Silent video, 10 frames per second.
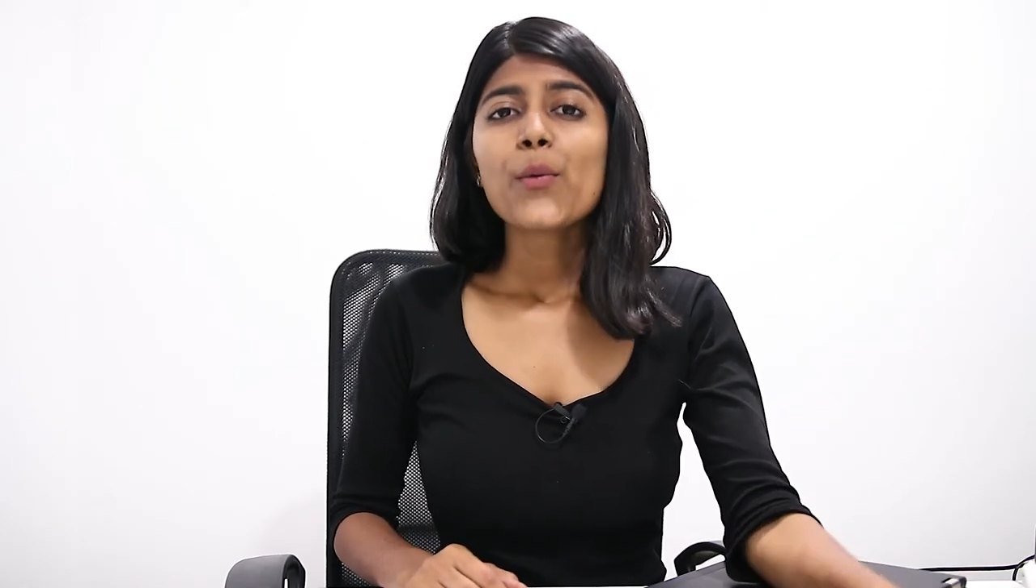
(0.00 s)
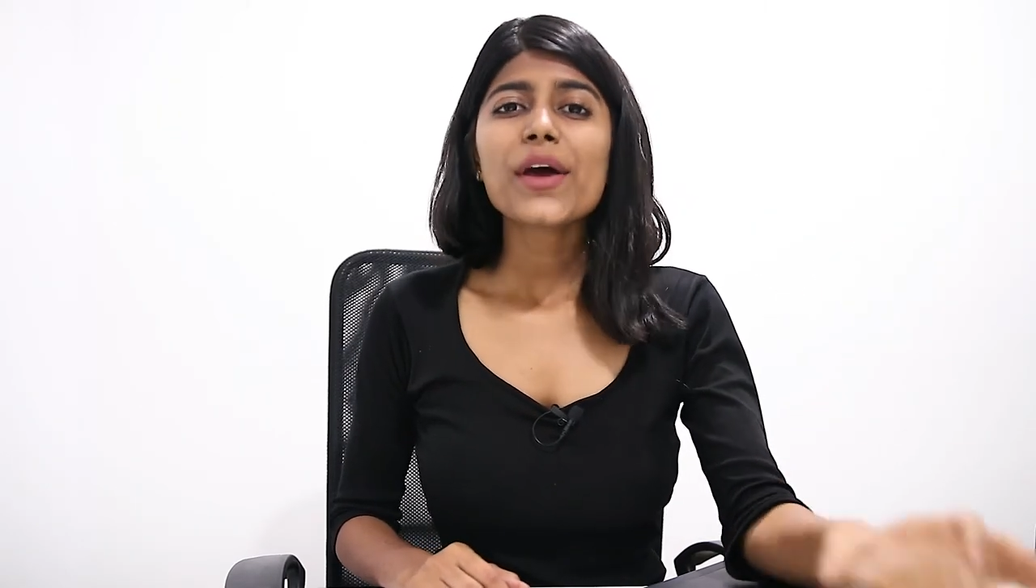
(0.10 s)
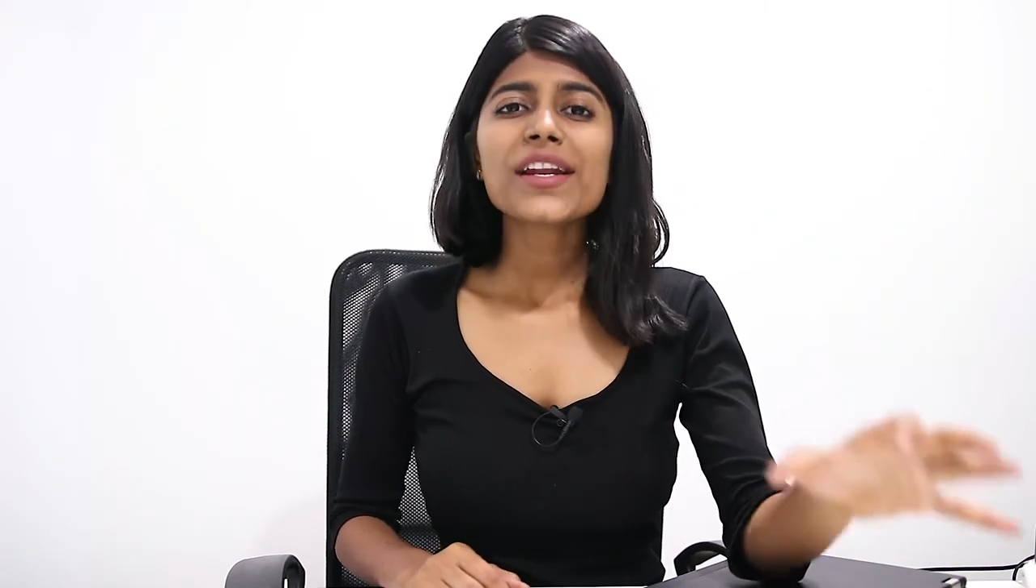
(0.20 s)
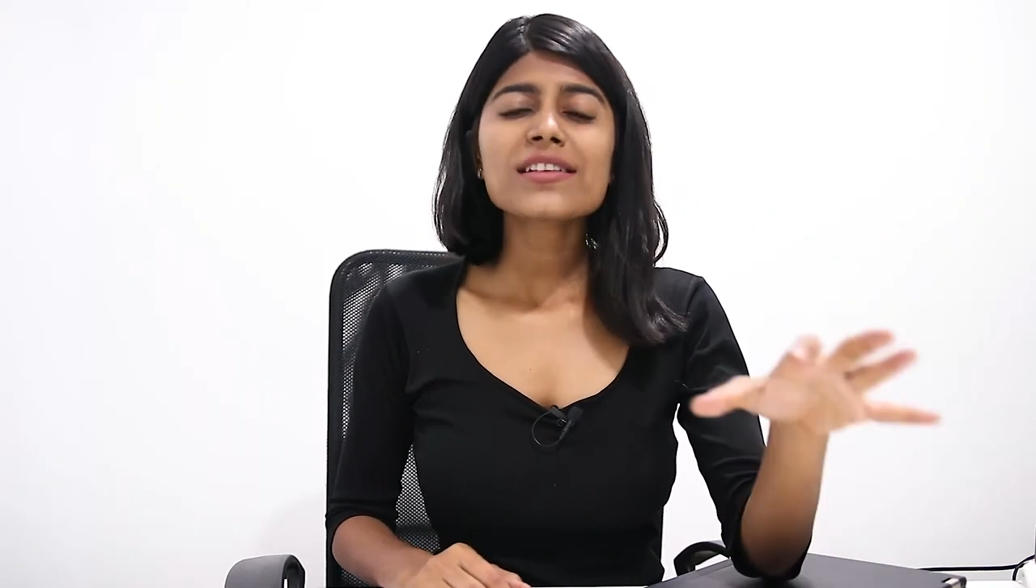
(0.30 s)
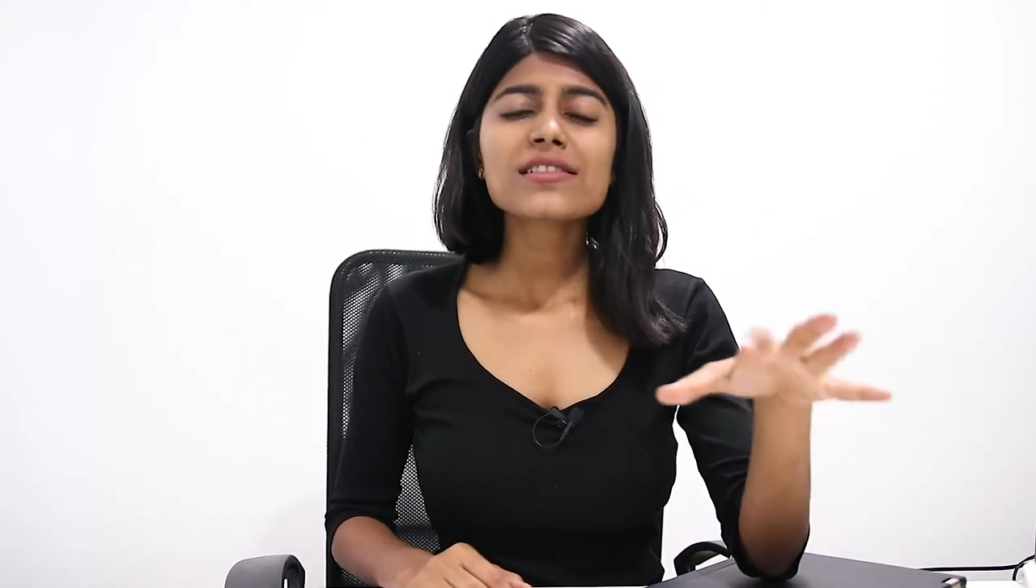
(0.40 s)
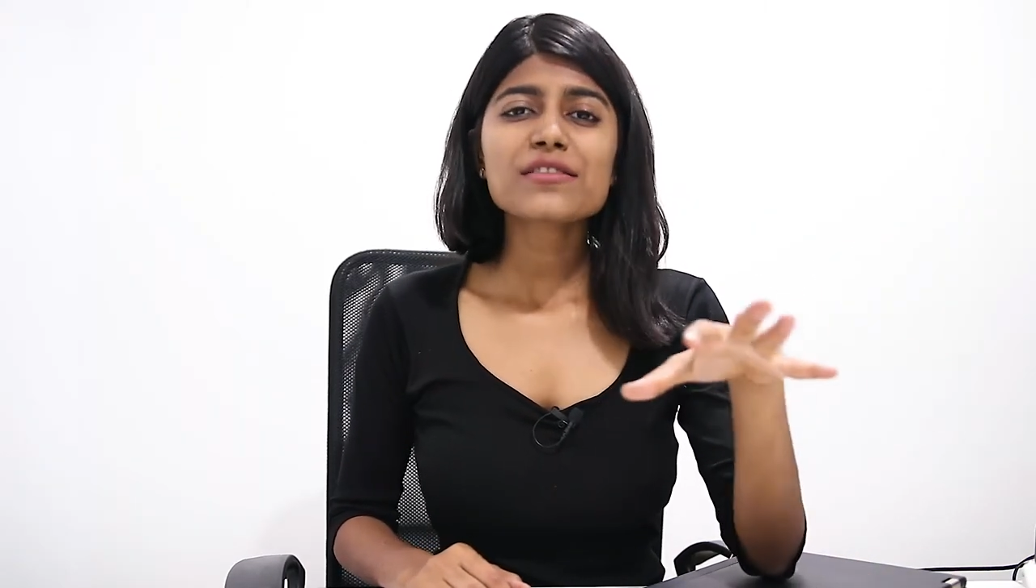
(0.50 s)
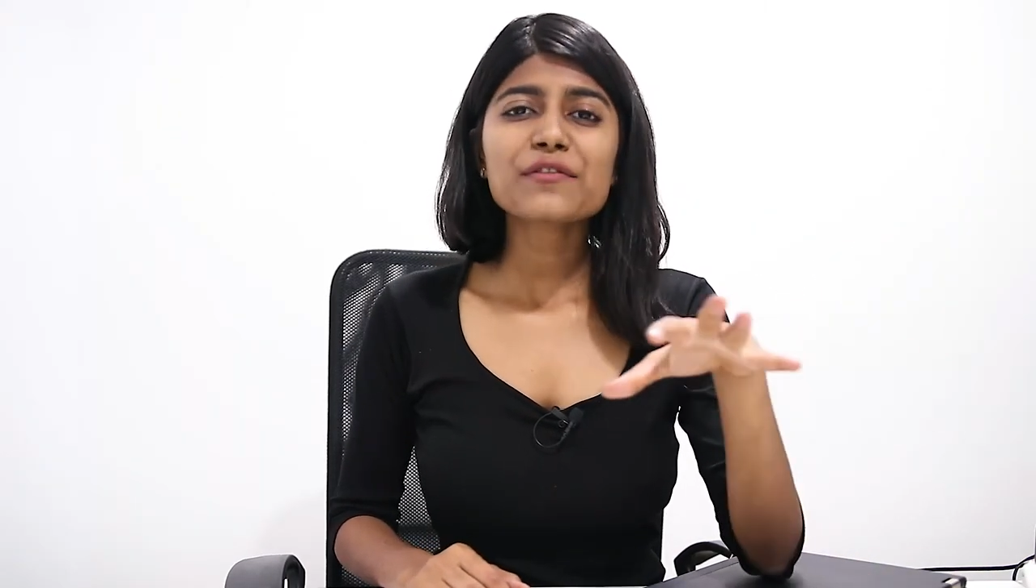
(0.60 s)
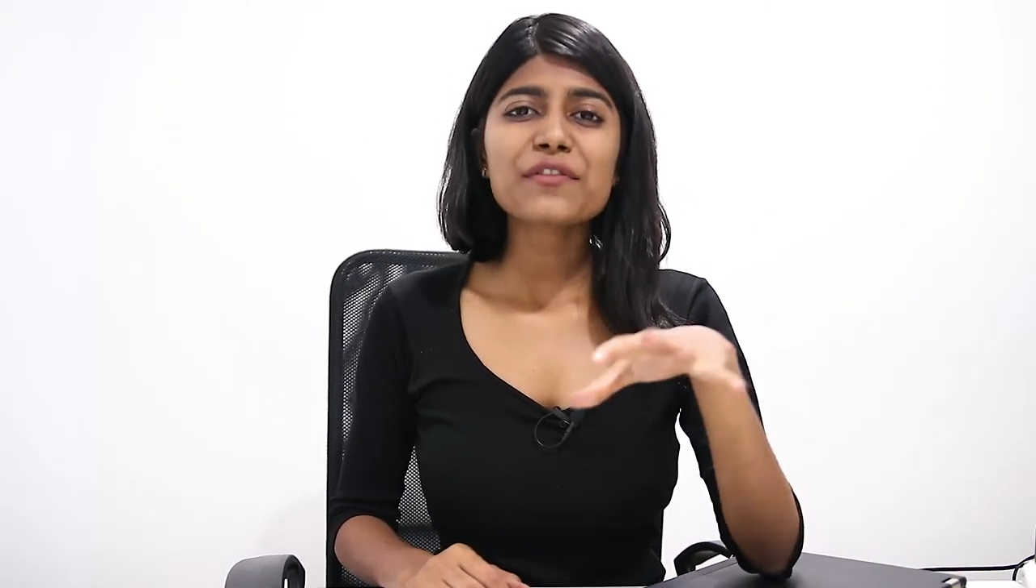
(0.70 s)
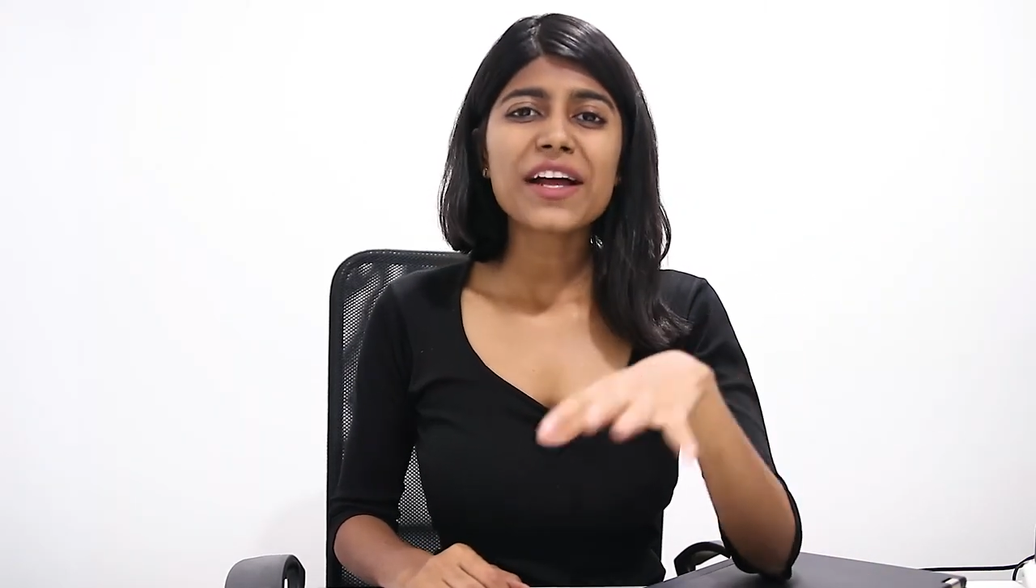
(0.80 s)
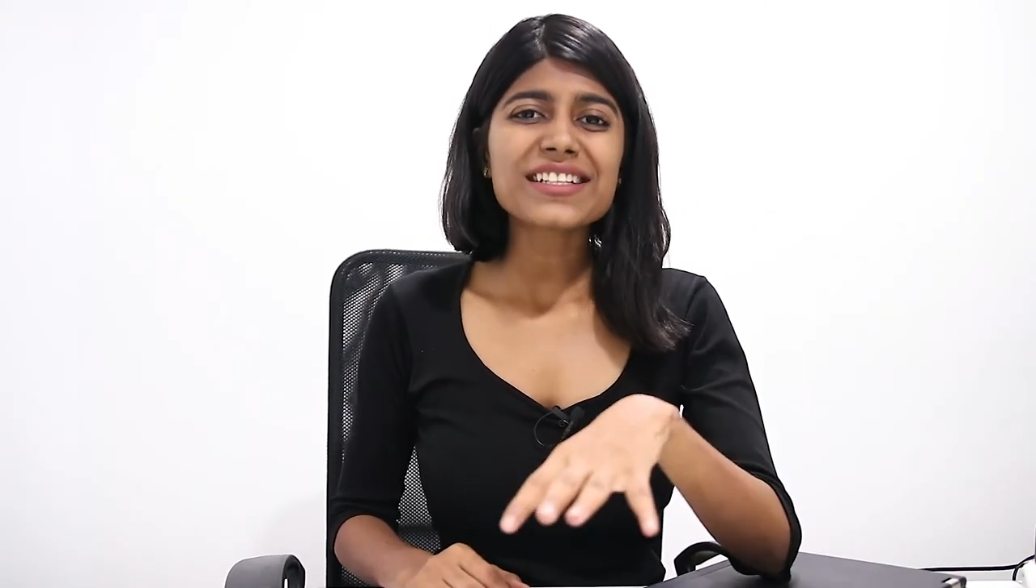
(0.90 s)
Whereas the
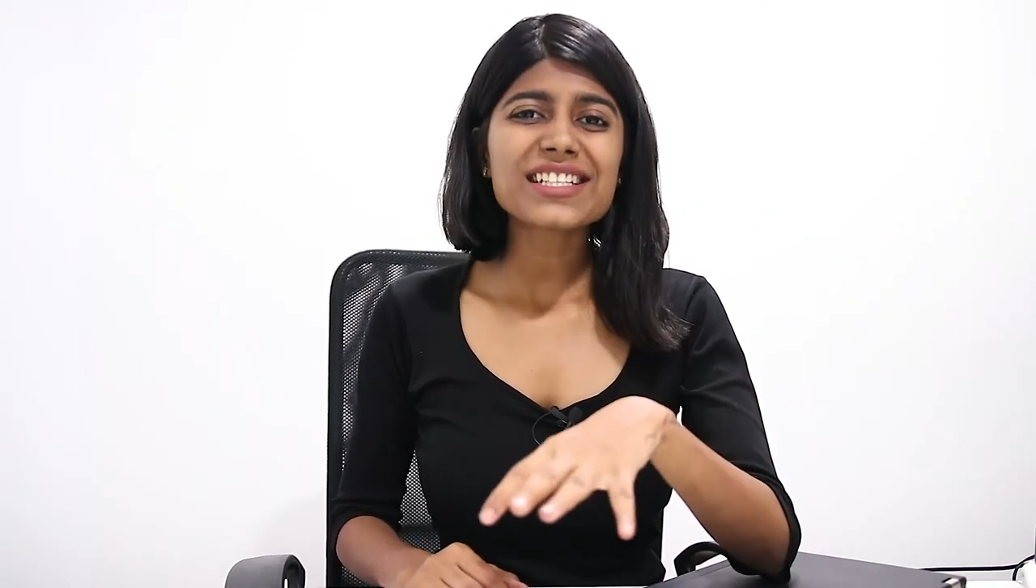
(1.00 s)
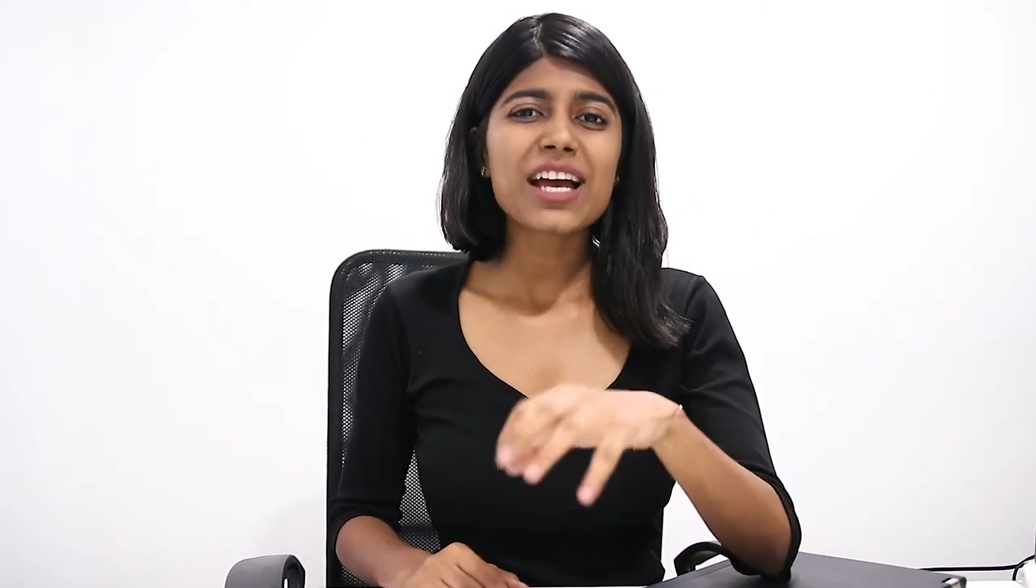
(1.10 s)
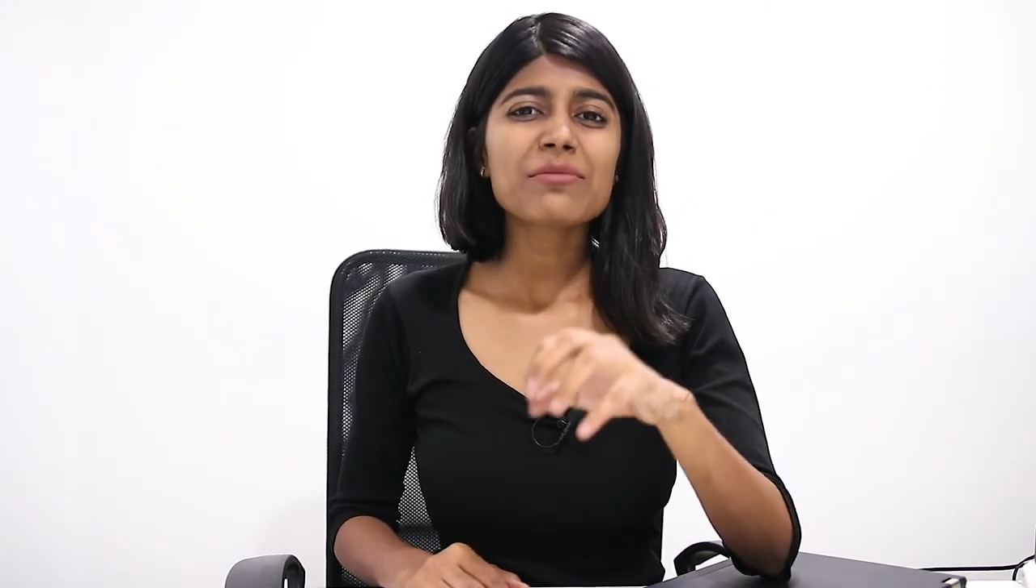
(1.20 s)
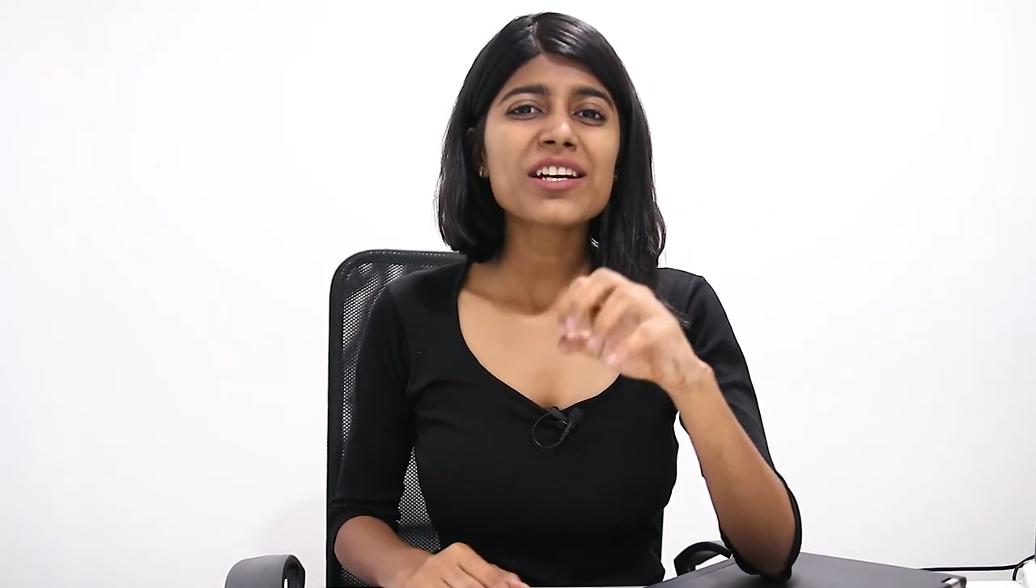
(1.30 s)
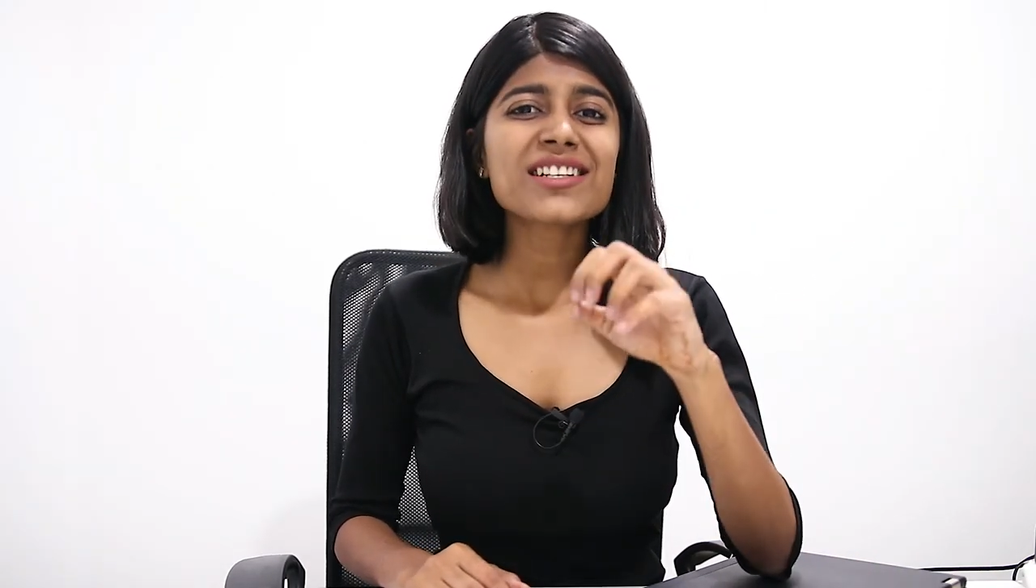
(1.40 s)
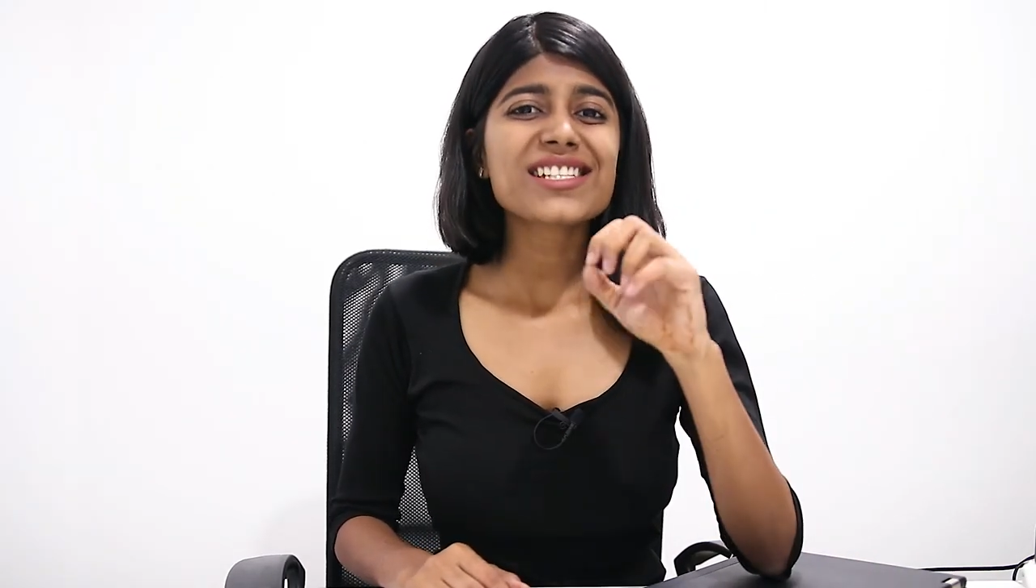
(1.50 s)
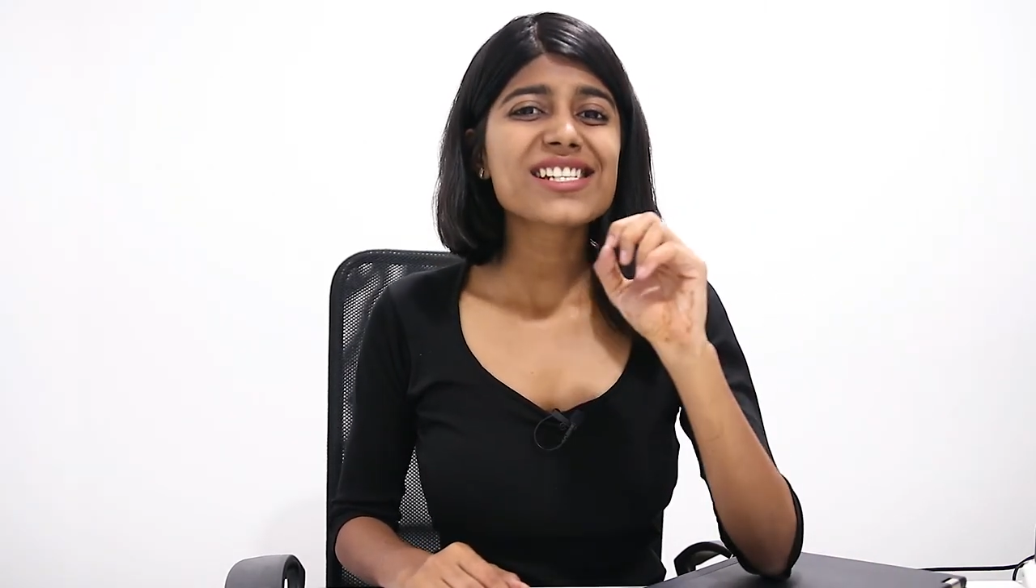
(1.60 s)
front camera